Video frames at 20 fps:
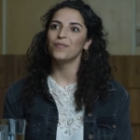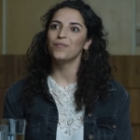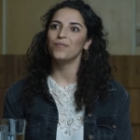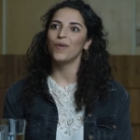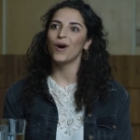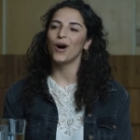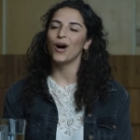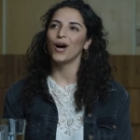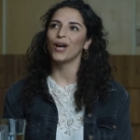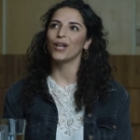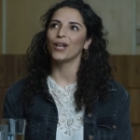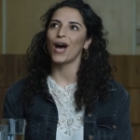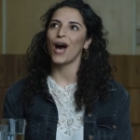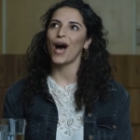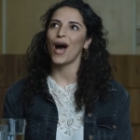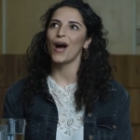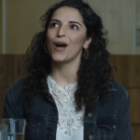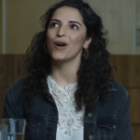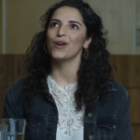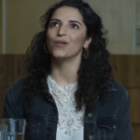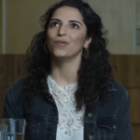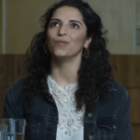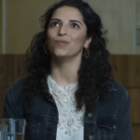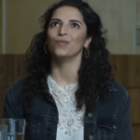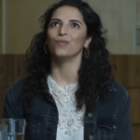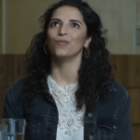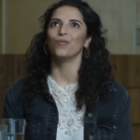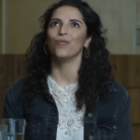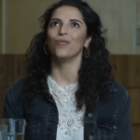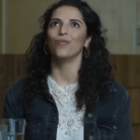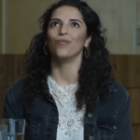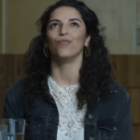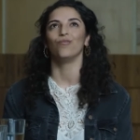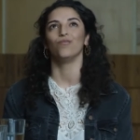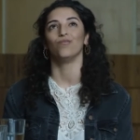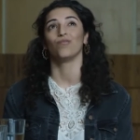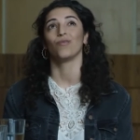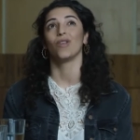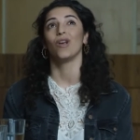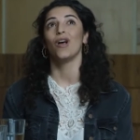but I'm
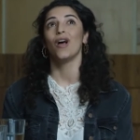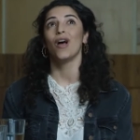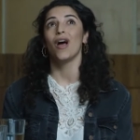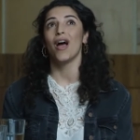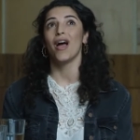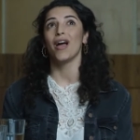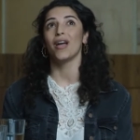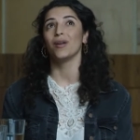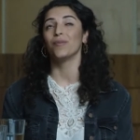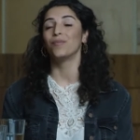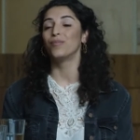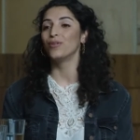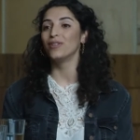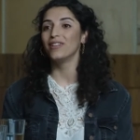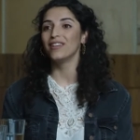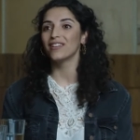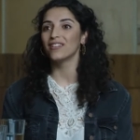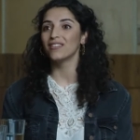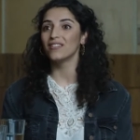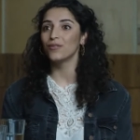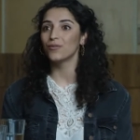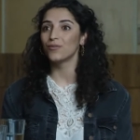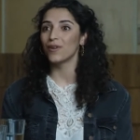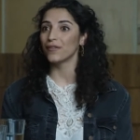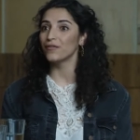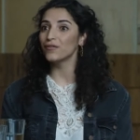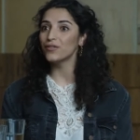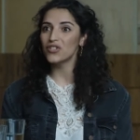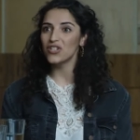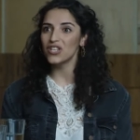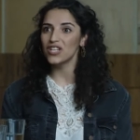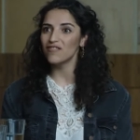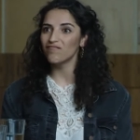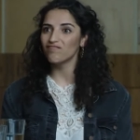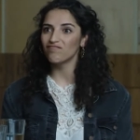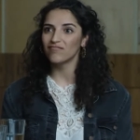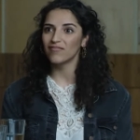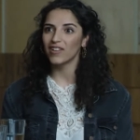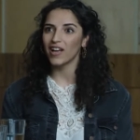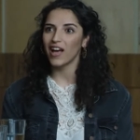a political refugee,
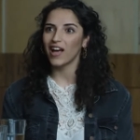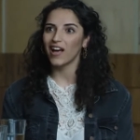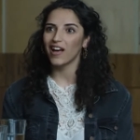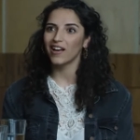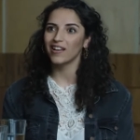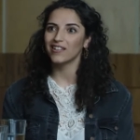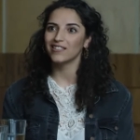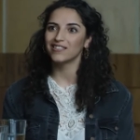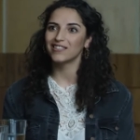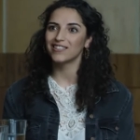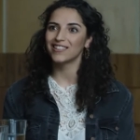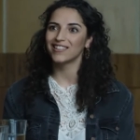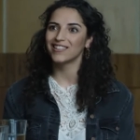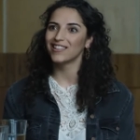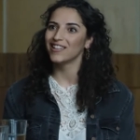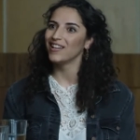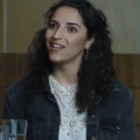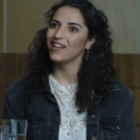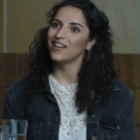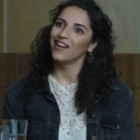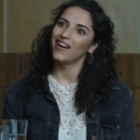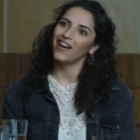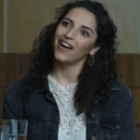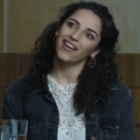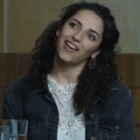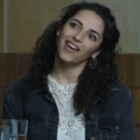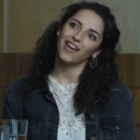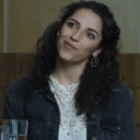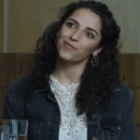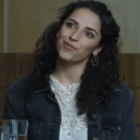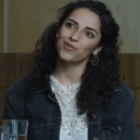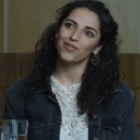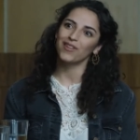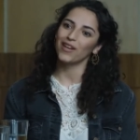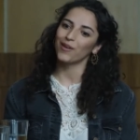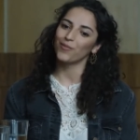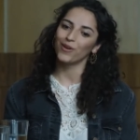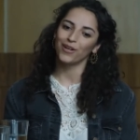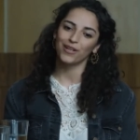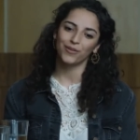and I came to
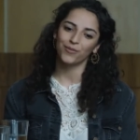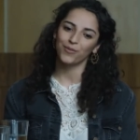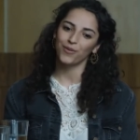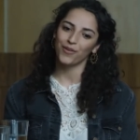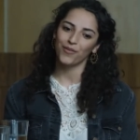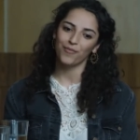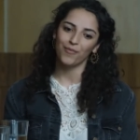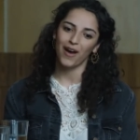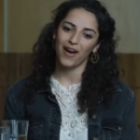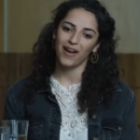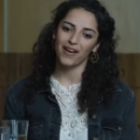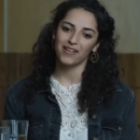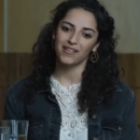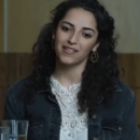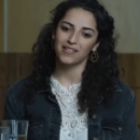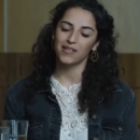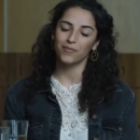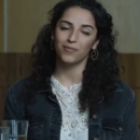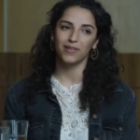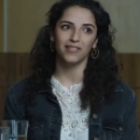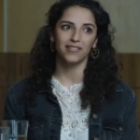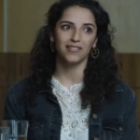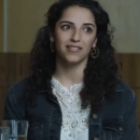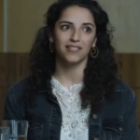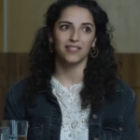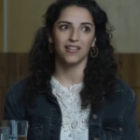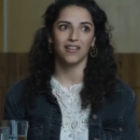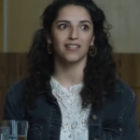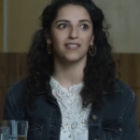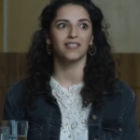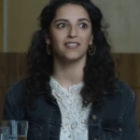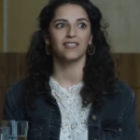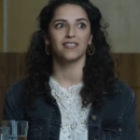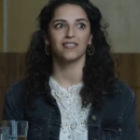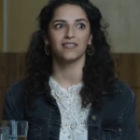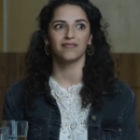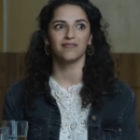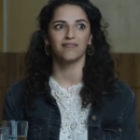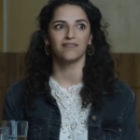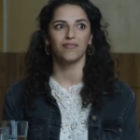Denmark with my siblings and
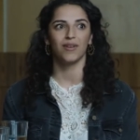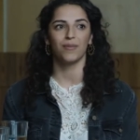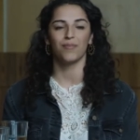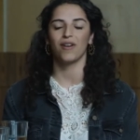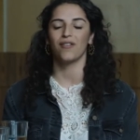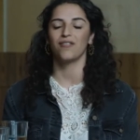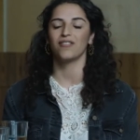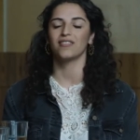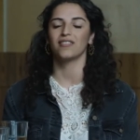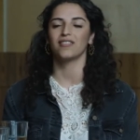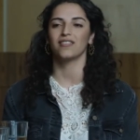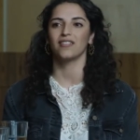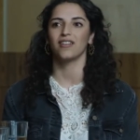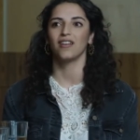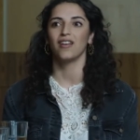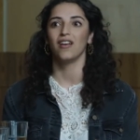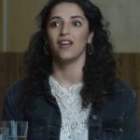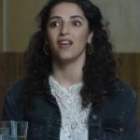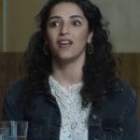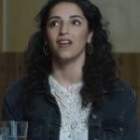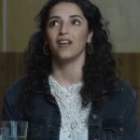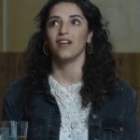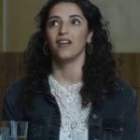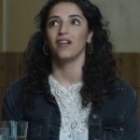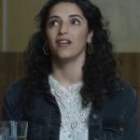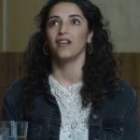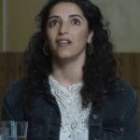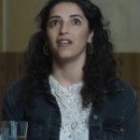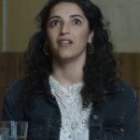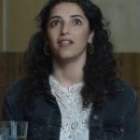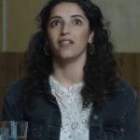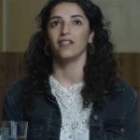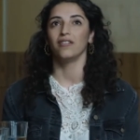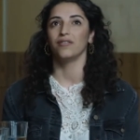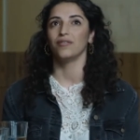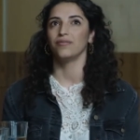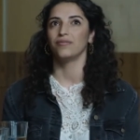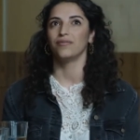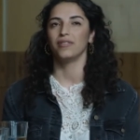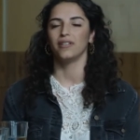my parents
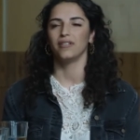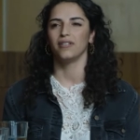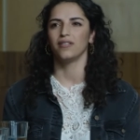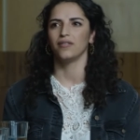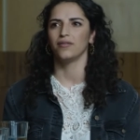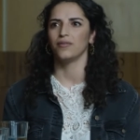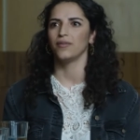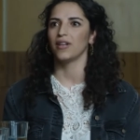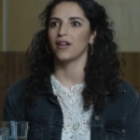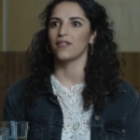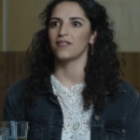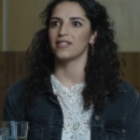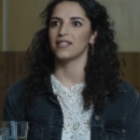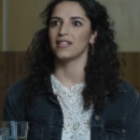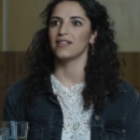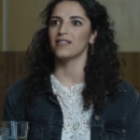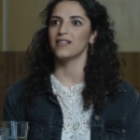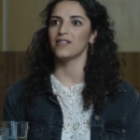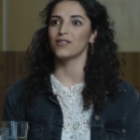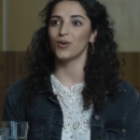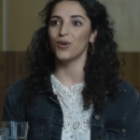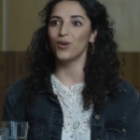when I was 6 years